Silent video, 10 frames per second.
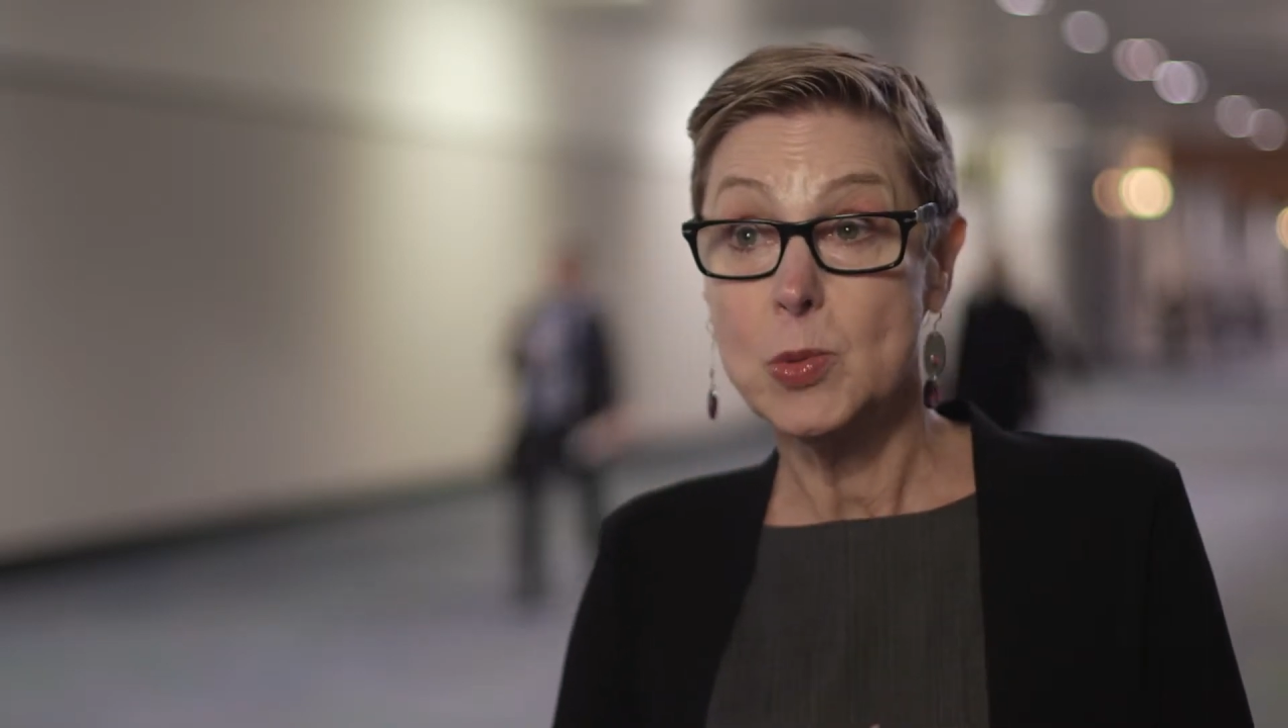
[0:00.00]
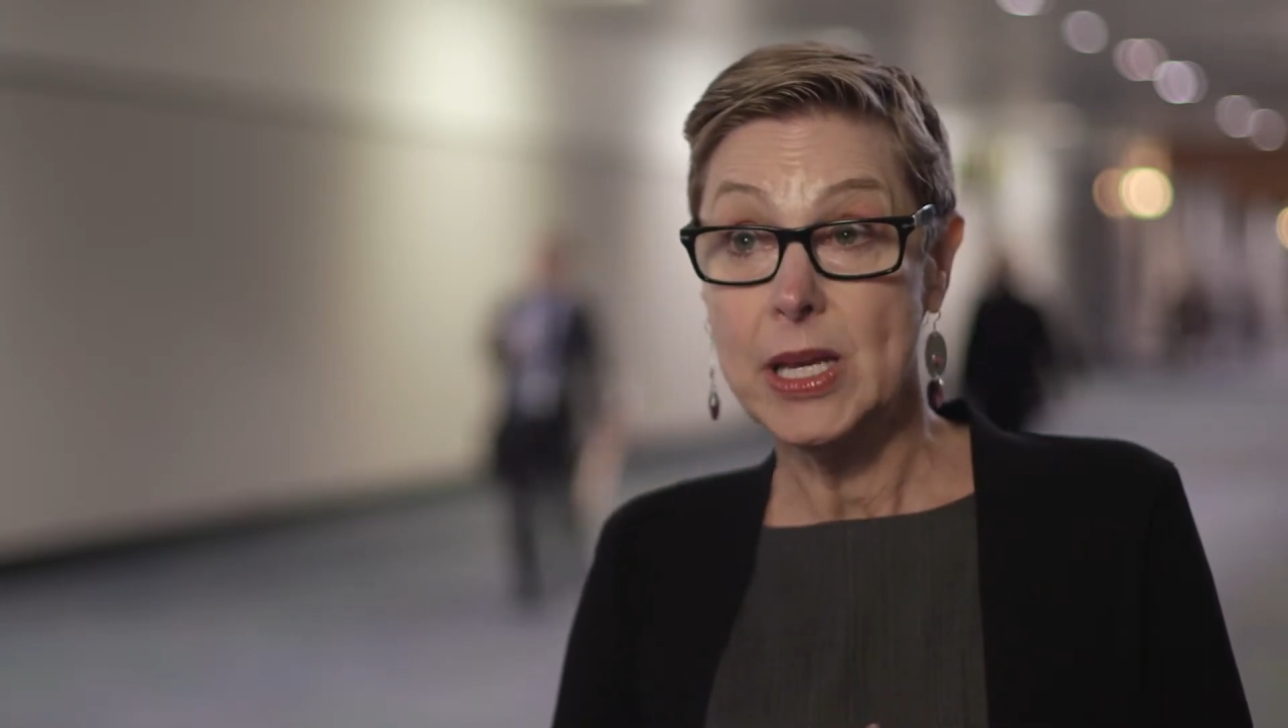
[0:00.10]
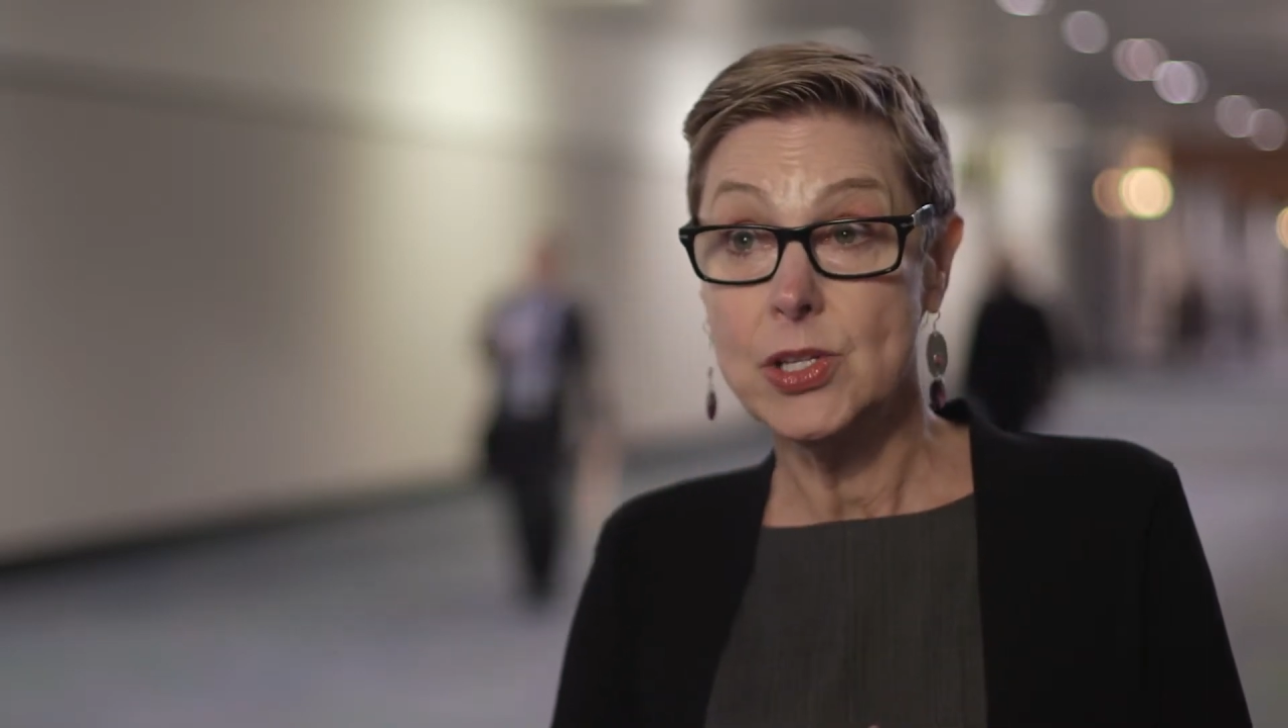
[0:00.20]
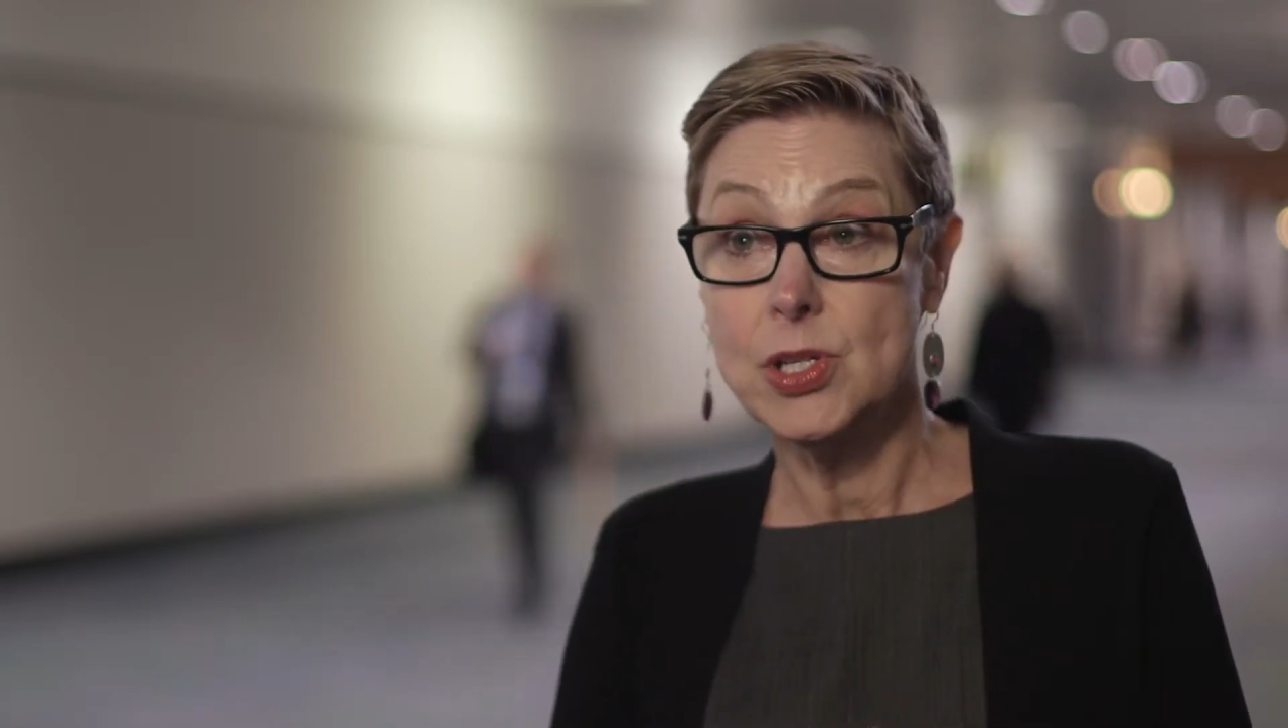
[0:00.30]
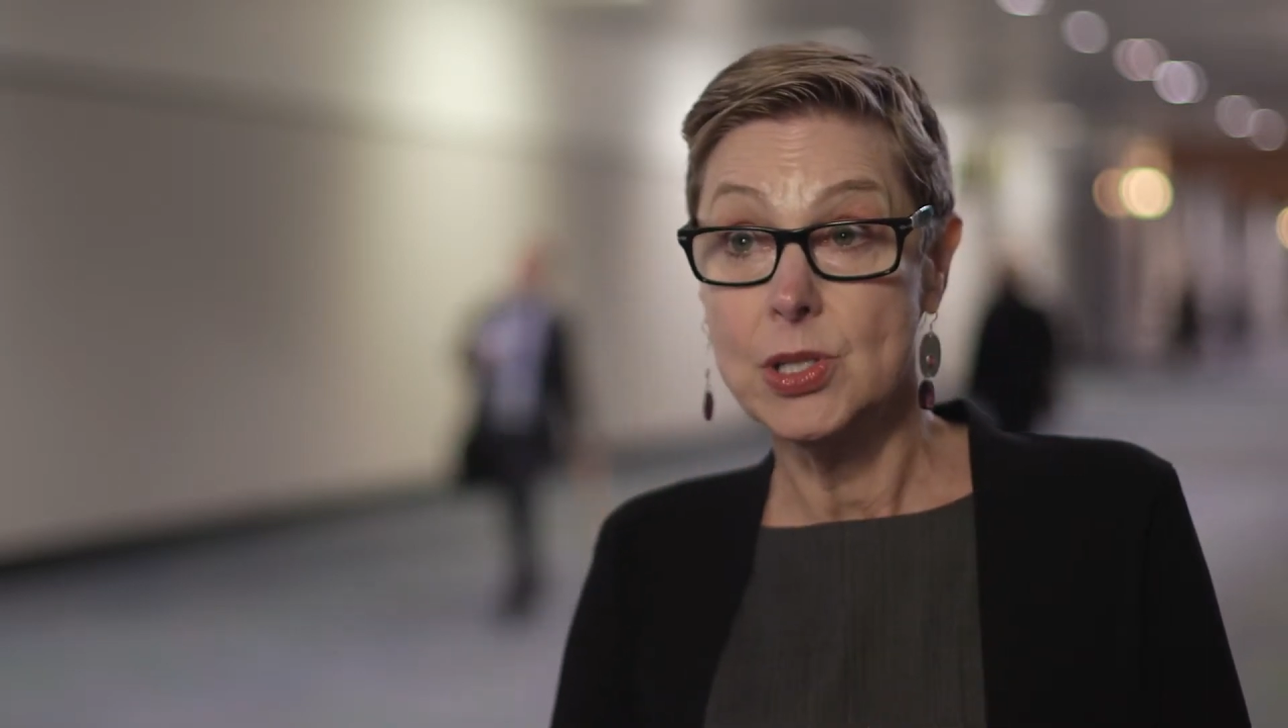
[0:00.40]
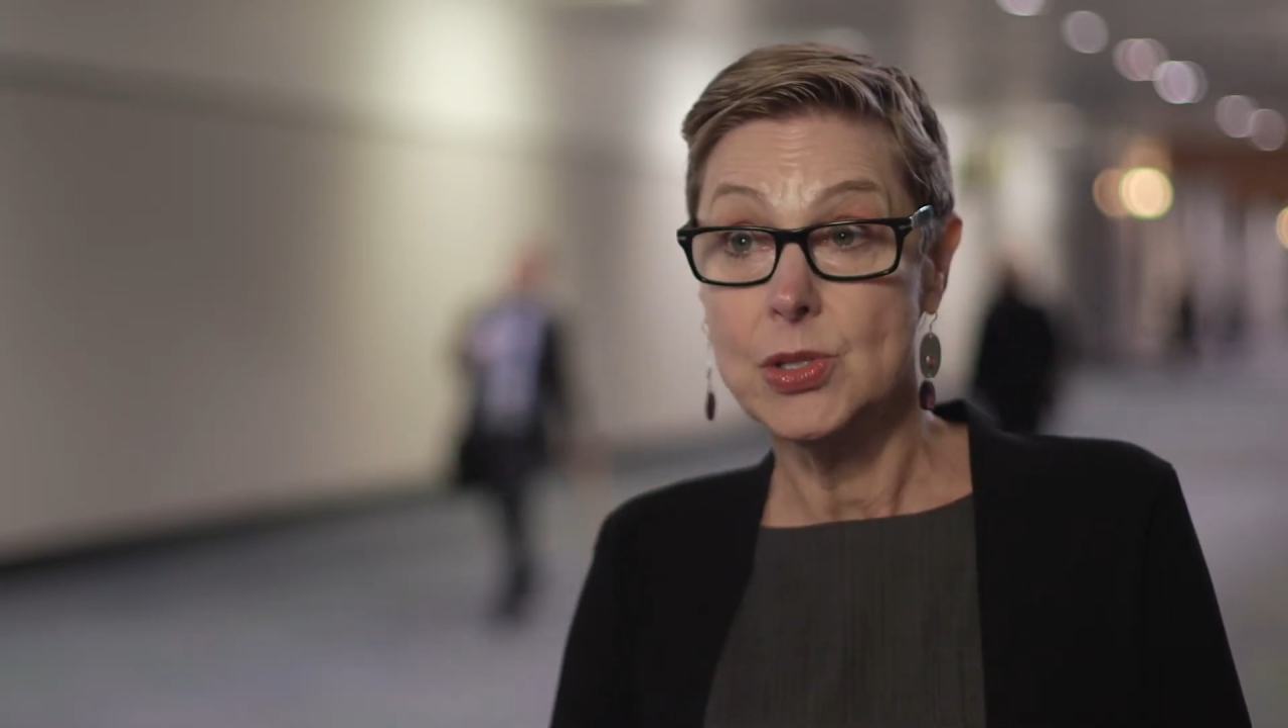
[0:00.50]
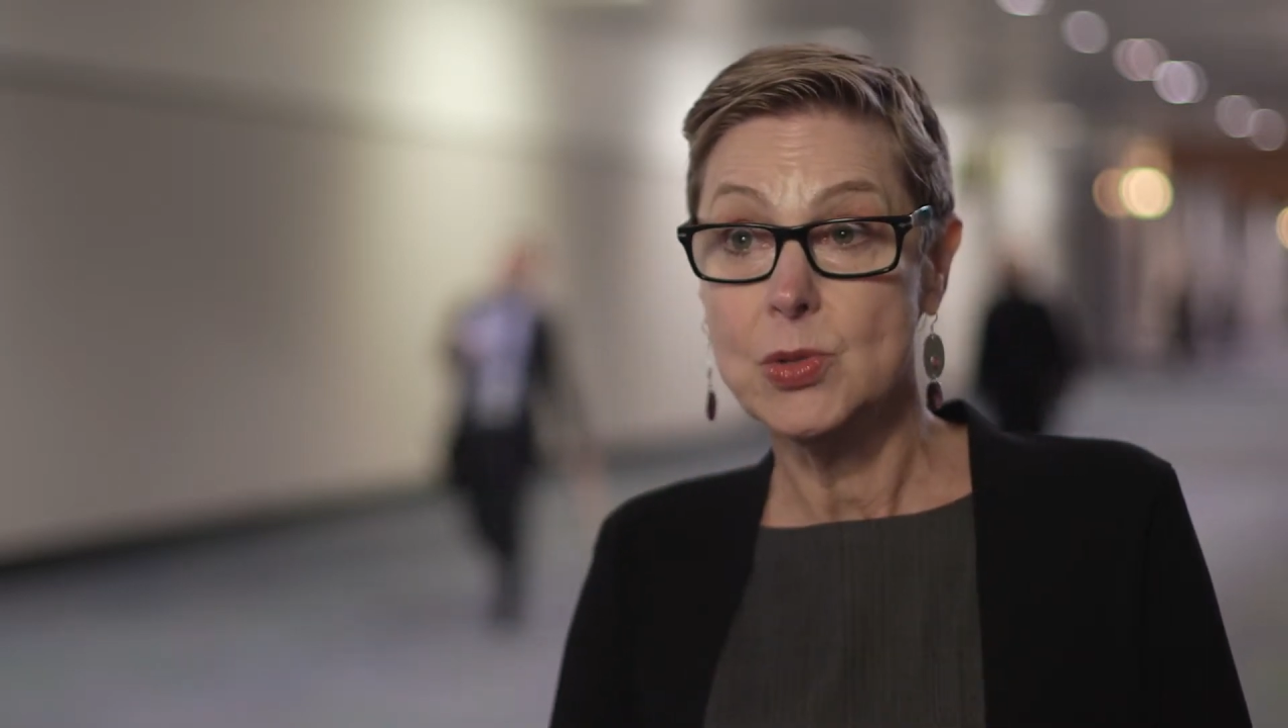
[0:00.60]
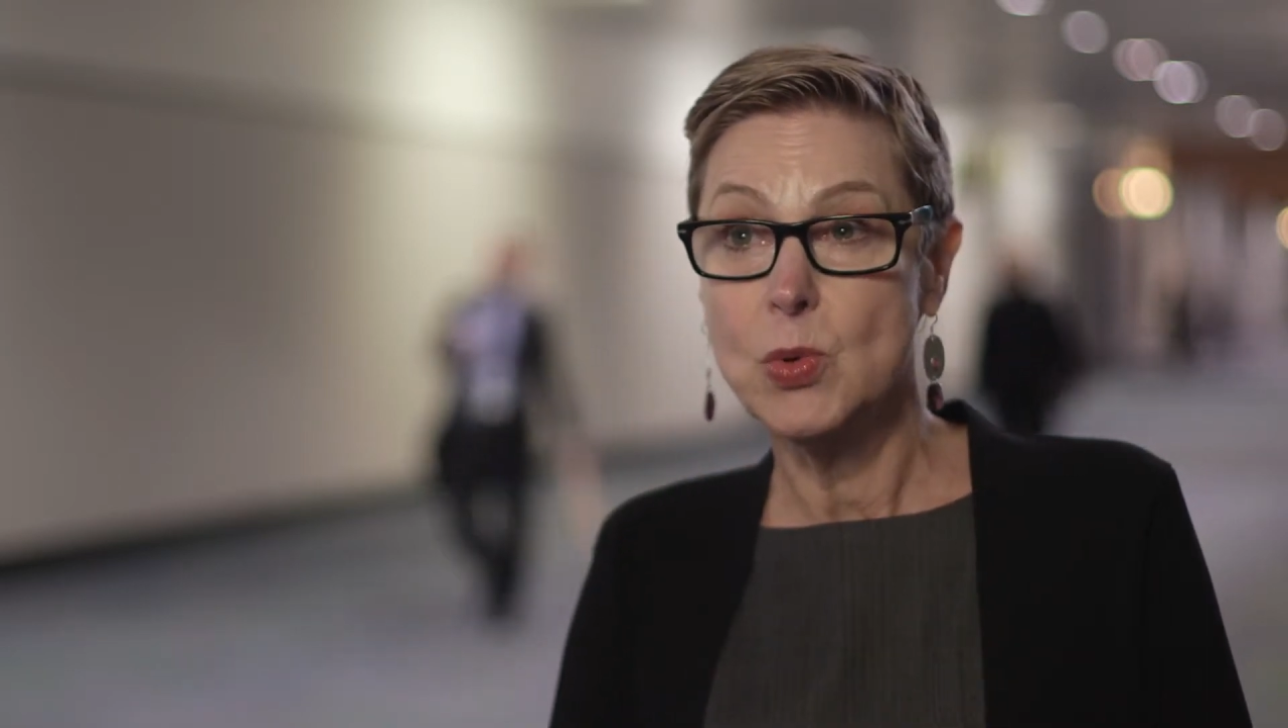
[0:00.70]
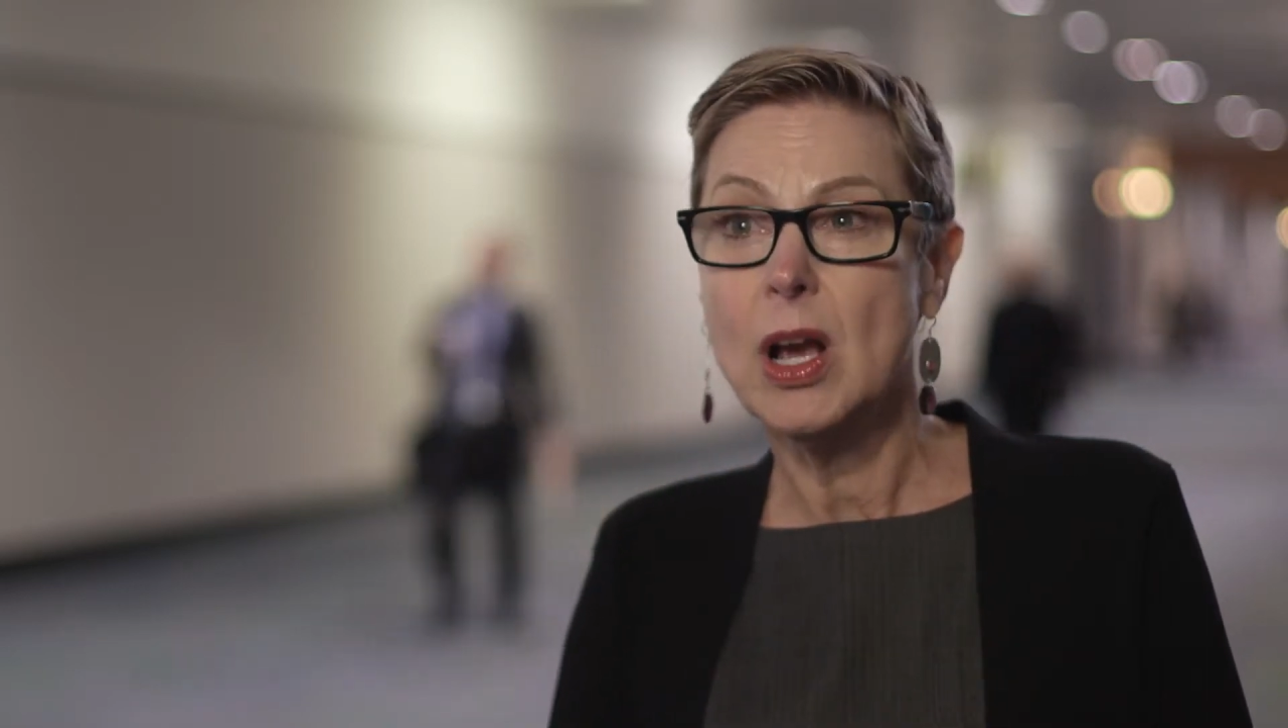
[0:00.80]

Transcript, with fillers: patients,